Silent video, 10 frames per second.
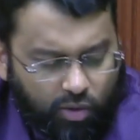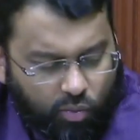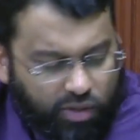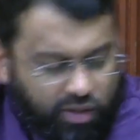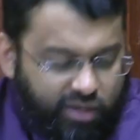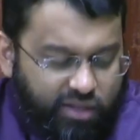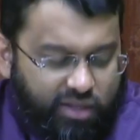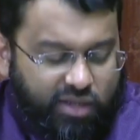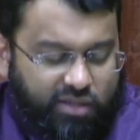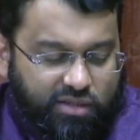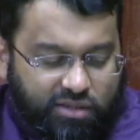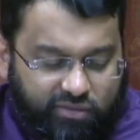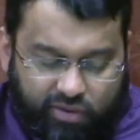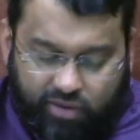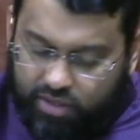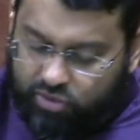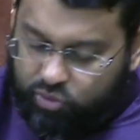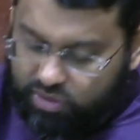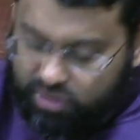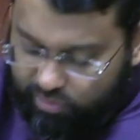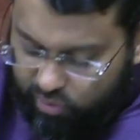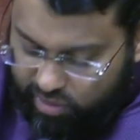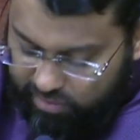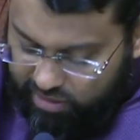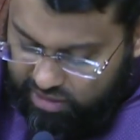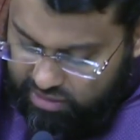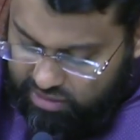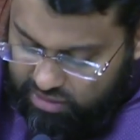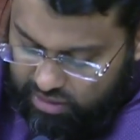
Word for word: Wallahi, that is a very interesting point because